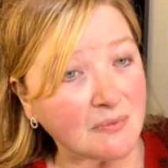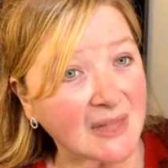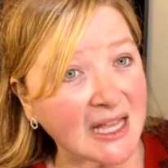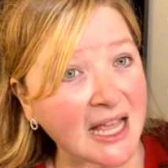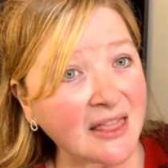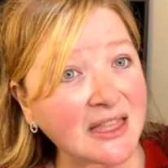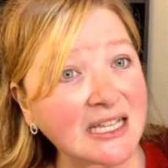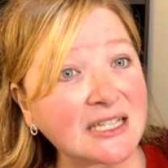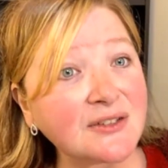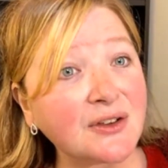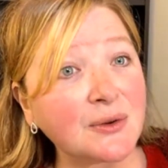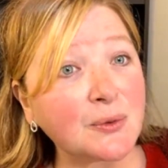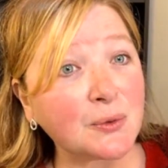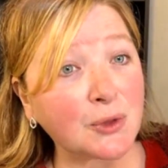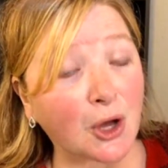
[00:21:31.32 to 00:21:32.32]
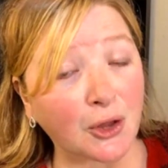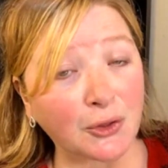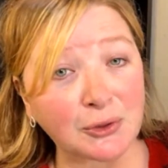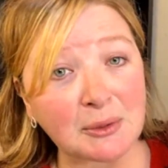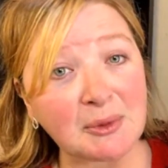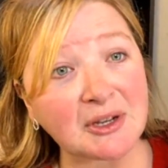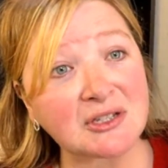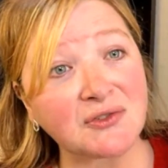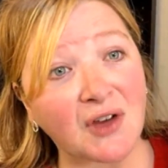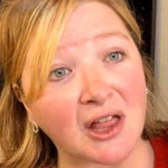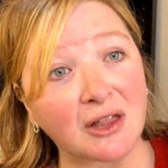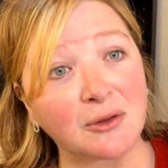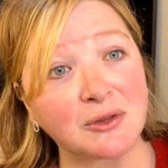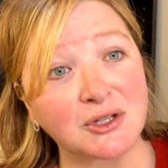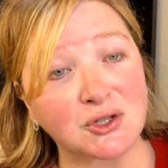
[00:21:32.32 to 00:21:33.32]
and all 3 books
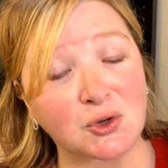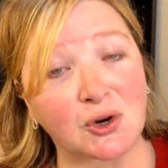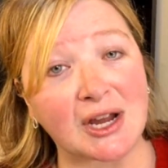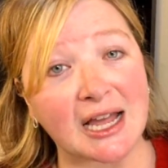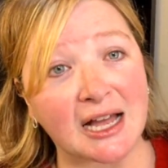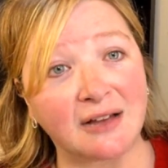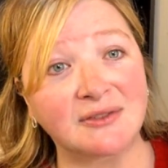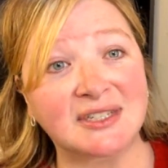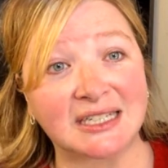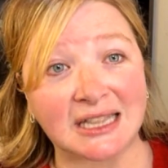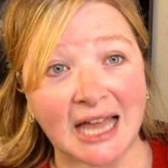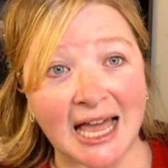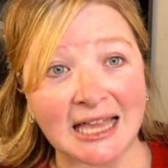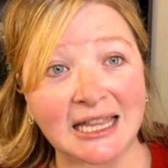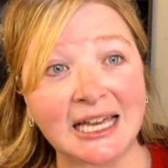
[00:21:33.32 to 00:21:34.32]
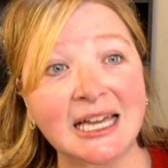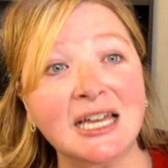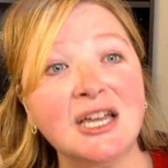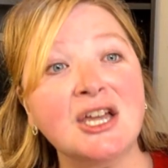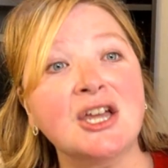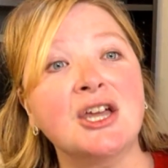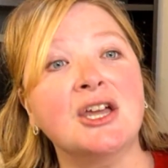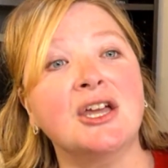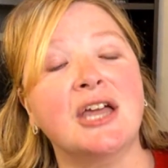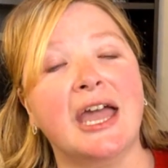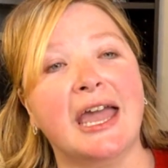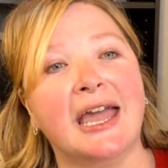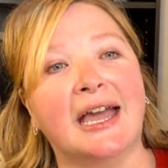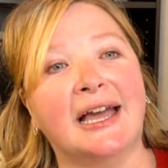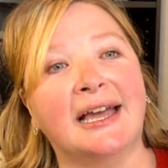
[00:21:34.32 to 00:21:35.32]
follow the story of Delilah,
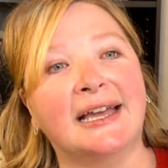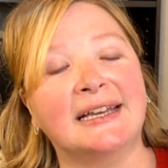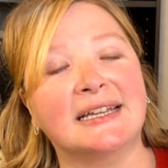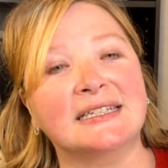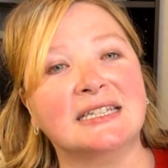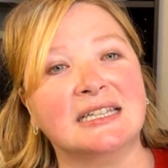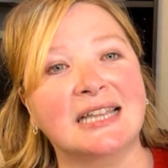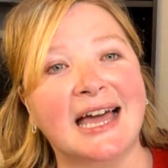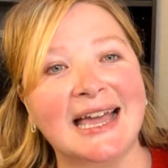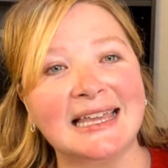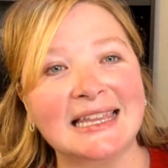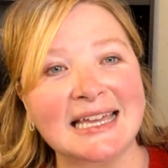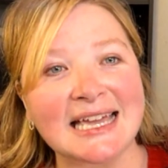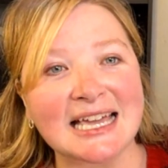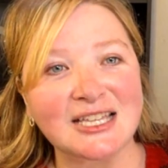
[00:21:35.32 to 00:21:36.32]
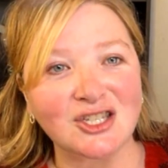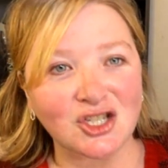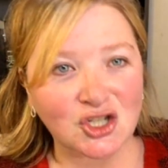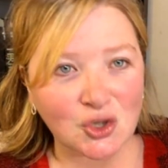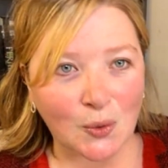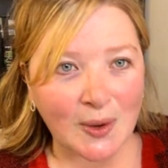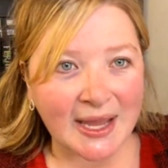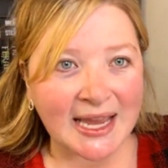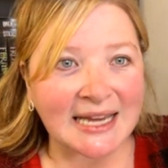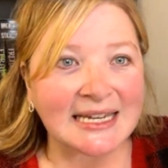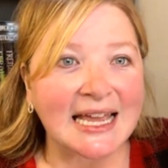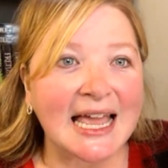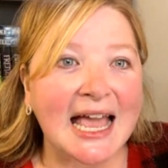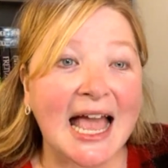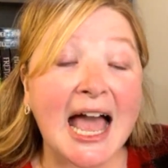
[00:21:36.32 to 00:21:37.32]
and Delilah has joined
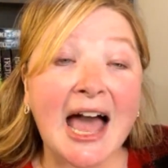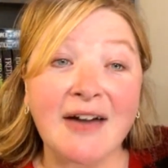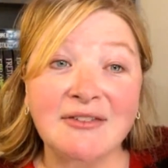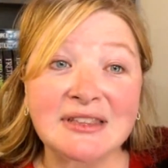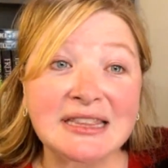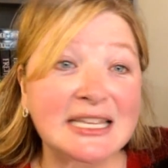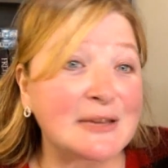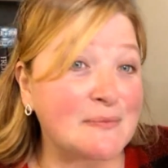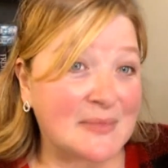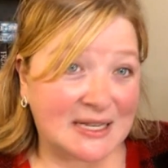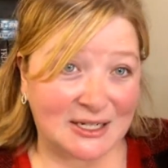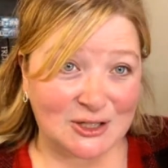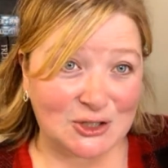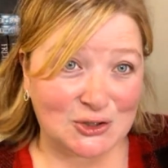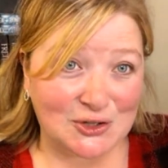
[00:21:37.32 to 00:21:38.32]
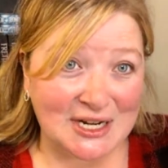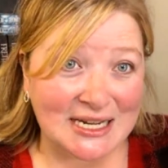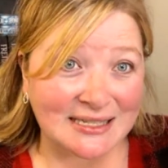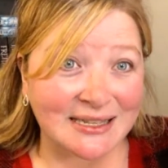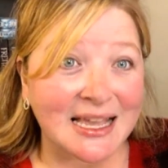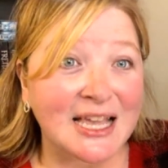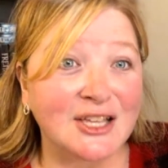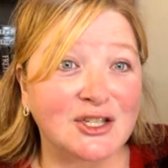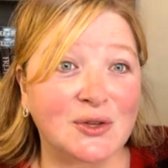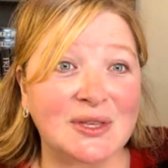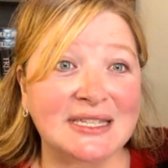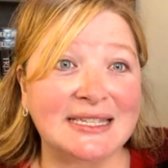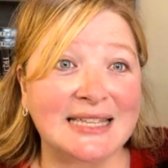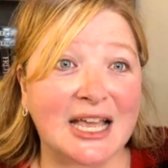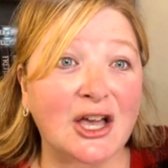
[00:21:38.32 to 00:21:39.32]
Heavenly Ministries. So
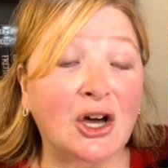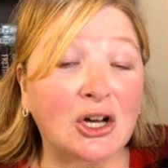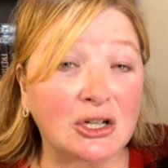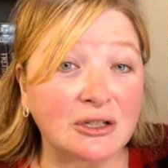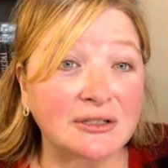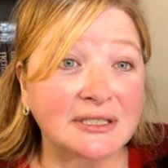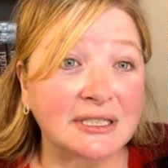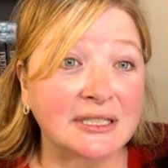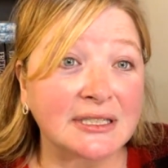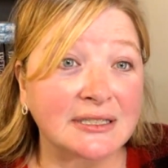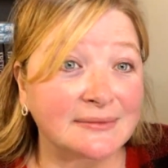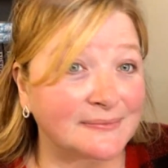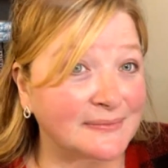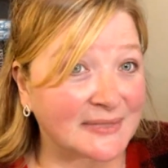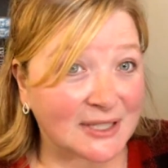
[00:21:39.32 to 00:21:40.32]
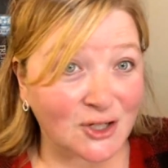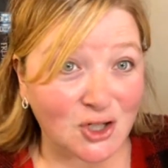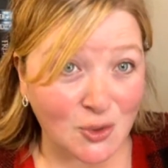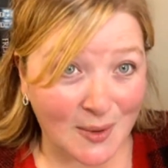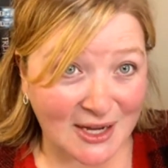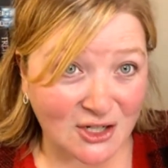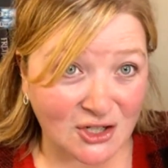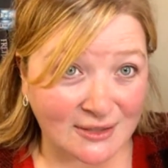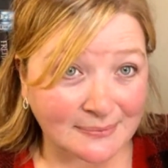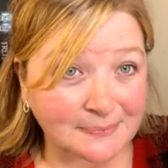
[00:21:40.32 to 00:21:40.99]
this is a cult situation.